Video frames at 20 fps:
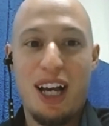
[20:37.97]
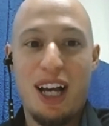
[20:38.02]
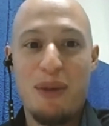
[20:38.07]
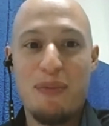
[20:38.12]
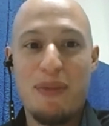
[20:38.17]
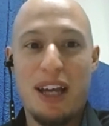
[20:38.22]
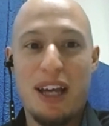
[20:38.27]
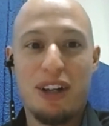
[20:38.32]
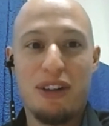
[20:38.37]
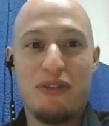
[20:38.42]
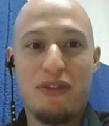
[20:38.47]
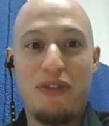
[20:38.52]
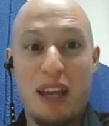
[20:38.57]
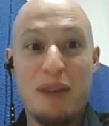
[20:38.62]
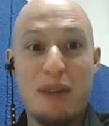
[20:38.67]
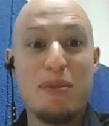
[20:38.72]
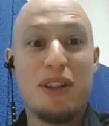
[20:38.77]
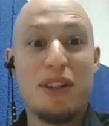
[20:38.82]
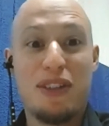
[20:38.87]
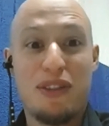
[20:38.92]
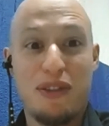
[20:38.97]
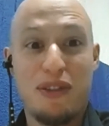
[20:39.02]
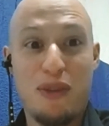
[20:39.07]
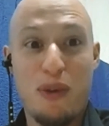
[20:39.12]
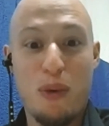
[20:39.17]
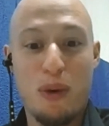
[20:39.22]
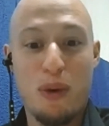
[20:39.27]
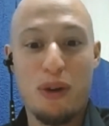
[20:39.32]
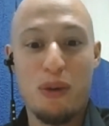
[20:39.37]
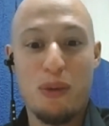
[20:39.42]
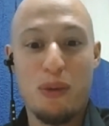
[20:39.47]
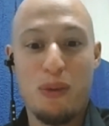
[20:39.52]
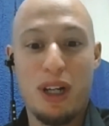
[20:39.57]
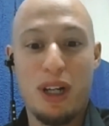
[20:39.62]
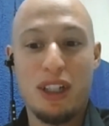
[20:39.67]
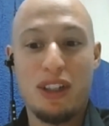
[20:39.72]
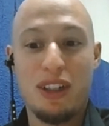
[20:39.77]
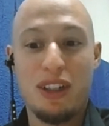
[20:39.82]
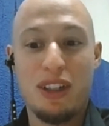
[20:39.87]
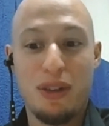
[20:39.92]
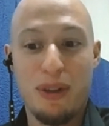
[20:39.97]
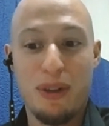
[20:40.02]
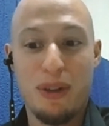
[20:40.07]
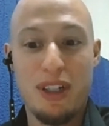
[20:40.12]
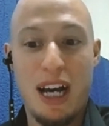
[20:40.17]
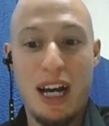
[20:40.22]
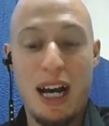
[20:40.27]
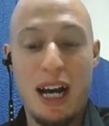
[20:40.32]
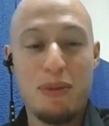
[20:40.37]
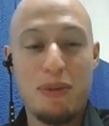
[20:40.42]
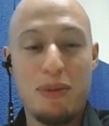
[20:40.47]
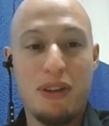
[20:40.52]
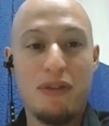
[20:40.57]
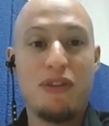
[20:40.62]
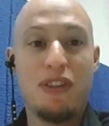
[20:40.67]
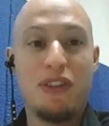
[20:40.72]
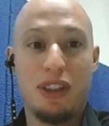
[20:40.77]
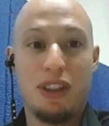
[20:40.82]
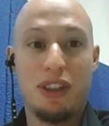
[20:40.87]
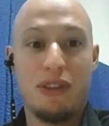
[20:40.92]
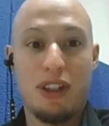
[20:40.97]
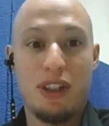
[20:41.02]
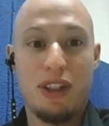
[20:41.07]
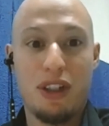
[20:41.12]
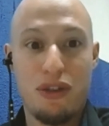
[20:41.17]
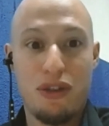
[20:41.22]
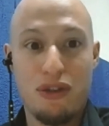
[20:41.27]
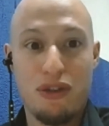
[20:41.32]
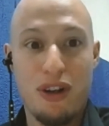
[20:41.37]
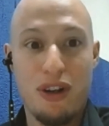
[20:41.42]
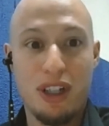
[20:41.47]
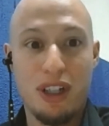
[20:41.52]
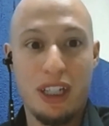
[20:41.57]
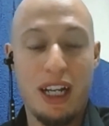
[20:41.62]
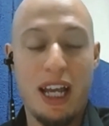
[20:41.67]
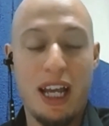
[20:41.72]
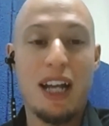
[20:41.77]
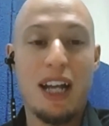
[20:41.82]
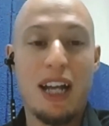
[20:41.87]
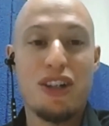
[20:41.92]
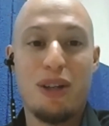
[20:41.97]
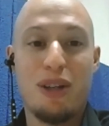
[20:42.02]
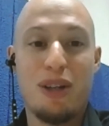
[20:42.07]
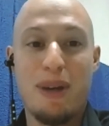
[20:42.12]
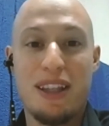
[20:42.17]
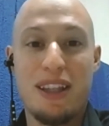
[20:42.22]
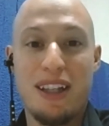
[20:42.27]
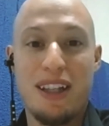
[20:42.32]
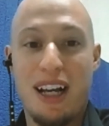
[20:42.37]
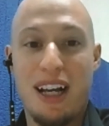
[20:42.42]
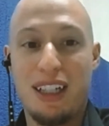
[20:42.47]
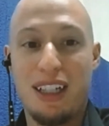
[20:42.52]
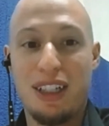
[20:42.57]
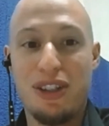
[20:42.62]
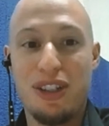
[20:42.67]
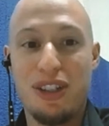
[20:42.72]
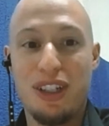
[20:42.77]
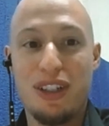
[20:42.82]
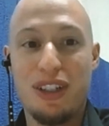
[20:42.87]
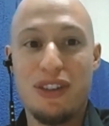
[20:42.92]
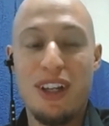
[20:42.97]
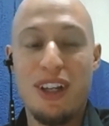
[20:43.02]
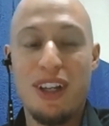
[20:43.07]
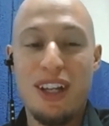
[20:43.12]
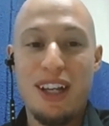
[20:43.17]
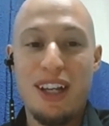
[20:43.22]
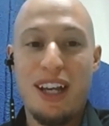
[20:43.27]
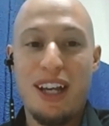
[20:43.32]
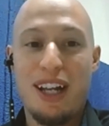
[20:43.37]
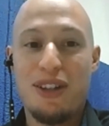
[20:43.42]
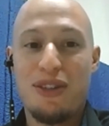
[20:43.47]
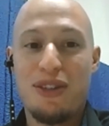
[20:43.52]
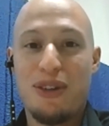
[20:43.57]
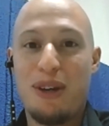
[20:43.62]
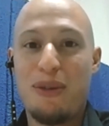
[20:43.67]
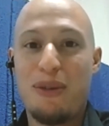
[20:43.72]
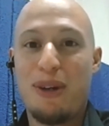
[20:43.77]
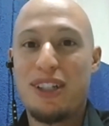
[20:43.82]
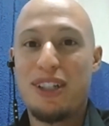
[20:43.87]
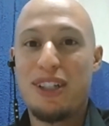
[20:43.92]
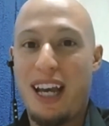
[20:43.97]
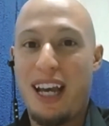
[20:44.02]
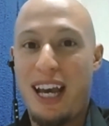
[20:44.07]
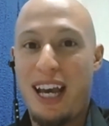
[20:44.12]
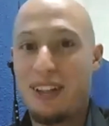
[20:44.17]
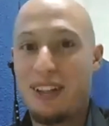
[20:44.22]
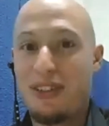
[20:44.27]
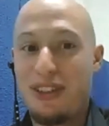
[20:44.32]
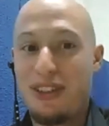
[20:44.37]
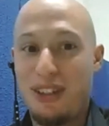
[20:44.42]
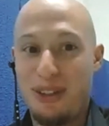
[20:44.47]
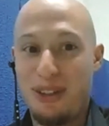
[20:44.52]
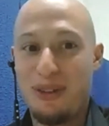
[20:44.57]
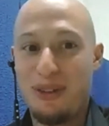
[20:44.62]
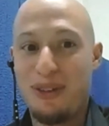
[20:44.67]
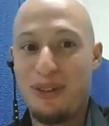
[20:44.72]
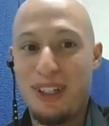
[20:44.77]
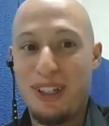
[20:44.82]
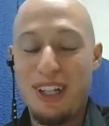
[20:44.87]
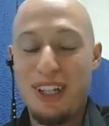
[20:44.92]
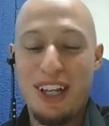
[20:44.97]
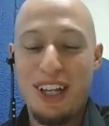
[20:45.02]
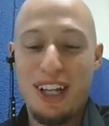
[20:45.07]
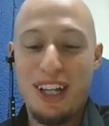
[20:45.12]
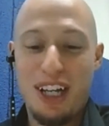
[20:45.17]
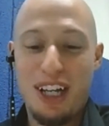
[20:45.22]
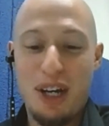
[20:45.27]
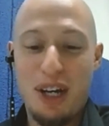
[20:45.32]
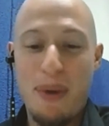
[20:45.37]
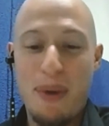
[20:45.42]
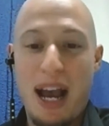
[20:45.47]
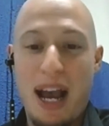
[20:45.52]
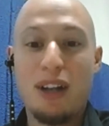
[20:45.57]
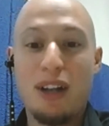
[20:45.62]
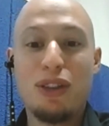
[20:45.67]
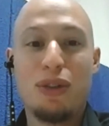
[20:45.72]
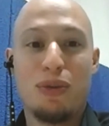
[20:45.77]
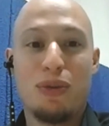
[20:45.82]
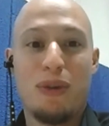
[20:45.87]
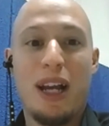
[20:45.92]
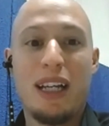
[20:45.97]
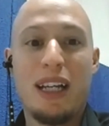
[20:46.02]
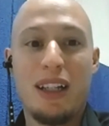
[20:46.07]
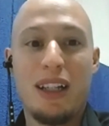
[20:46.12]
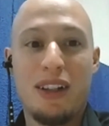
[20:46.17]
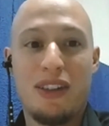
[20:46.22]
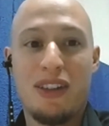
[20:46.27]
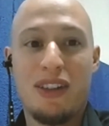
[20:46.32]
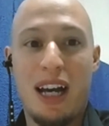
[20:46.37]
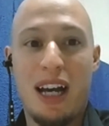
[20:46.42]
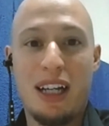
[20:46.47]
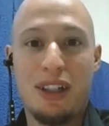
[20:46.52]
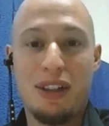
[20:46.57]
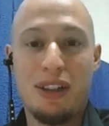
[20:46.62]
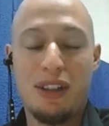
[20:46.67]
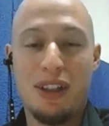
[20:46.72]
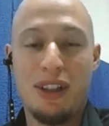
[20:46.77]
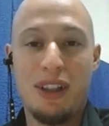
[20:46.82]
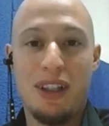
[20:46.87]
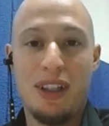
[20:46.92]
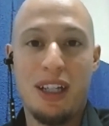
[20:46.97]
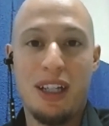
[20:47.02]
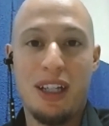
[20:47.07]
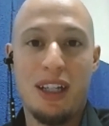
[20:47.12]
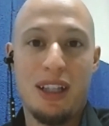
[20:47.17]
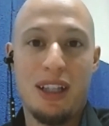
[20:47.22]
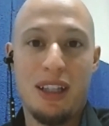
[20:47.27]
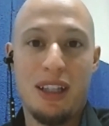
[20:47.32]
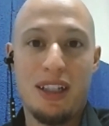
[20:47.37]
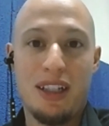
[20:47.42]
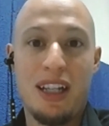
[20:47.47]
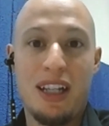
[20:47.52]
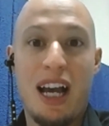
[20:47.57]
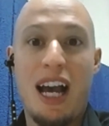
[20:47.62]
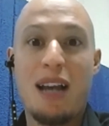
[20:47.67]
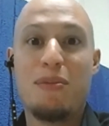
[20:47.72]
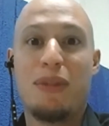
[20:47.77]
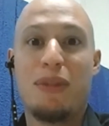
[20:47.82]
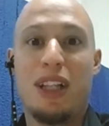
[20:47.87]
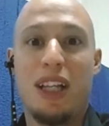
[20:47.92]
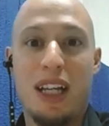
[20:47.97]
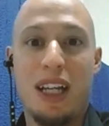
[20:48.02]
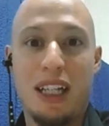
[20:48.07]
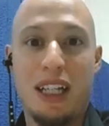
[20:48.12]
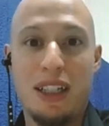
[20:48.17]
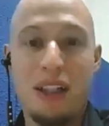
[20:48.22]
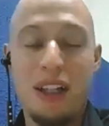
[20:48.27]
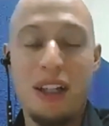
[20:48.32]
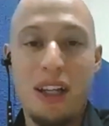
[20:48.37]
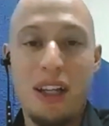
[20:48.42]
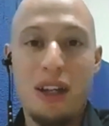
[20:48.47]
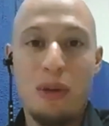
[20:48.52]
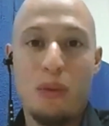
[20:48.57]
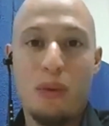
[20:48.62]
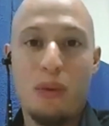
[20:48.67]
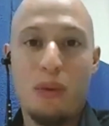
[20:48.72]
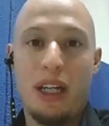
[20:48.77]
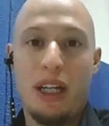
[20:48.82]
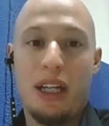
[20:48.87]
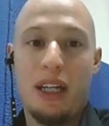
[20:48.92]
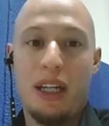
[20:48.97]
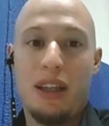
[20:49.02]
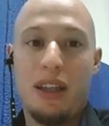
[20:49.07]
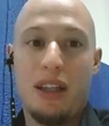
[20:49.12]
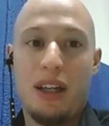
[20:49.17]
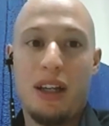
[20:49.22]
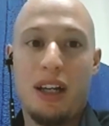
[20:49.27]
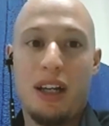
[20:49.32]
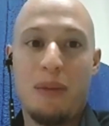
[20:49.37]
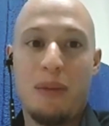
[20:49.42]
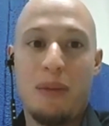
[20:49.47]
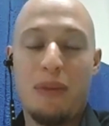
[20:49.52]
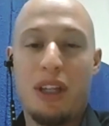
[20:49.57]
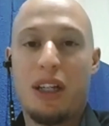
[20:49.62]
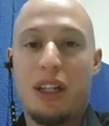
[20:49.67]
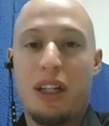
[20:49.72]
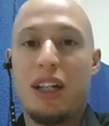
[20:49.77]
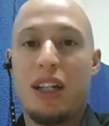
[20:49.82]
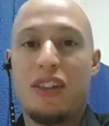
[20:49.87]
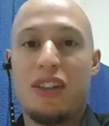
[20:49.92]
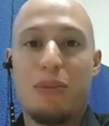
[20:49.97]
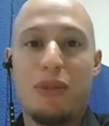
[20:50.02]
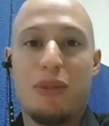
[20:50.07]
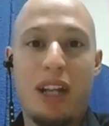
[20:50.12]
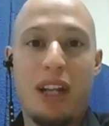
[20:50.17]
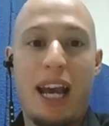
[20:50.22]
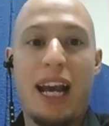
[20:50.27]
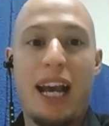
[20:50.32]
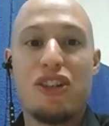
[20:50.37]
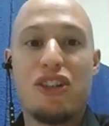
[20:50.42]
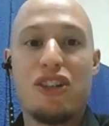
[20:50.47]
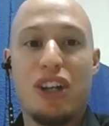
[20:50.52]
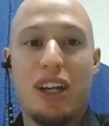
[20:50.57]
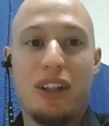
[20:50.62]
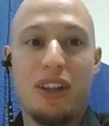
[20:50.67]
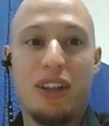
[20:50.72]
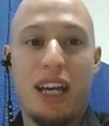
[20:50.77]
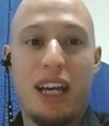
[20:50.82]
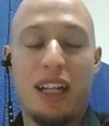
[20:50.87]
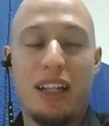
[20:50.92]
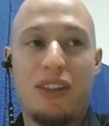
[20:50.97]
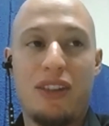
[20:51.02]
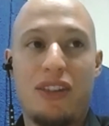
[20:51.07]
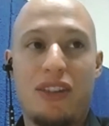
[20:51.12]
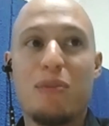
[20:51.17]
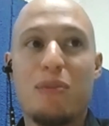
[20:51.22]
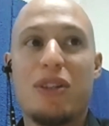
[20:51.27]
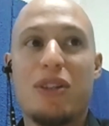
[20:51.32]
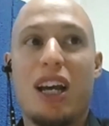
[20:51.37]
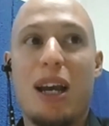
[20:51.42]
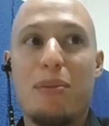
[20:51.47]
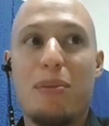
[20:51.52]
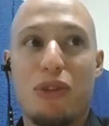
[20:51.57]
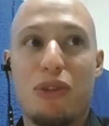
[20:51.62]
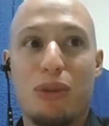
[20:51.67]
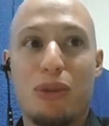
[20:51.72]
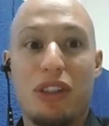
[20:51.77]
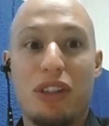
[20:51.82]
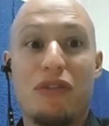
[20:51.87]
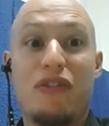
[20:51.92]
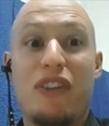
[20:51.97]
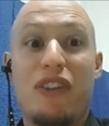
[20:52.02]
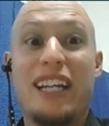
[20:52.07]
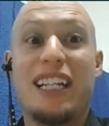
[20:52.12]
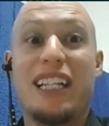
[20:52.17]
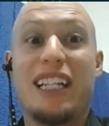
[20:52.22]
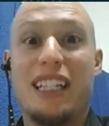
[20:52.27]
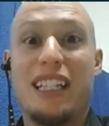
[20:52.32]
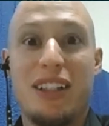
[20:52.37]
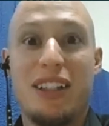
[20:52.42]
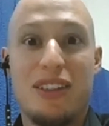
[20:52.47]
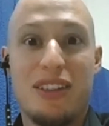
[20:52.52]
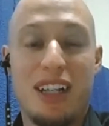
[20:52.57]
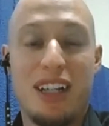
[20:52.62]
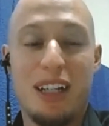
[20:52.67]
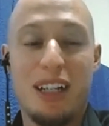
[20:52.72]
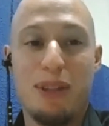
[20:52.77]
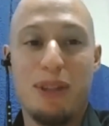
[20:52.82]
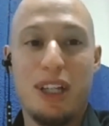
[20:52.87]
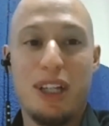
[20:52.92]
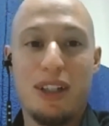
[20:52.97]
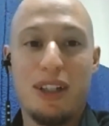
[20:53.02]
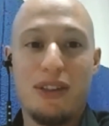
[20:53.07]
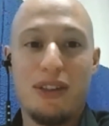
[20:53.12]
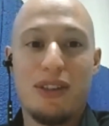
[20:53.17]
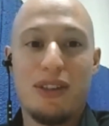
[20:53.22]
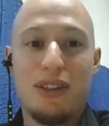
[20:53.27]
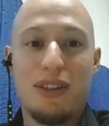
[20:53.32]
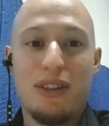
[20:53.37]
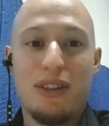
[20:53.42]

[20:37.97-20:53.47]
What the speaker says: that are famous for wanting to adopt and feeling very strong in Agile methodologies. And so I want to ask you how you reconcile the timeline with the concept in Agile that sometimes really fight against timelines.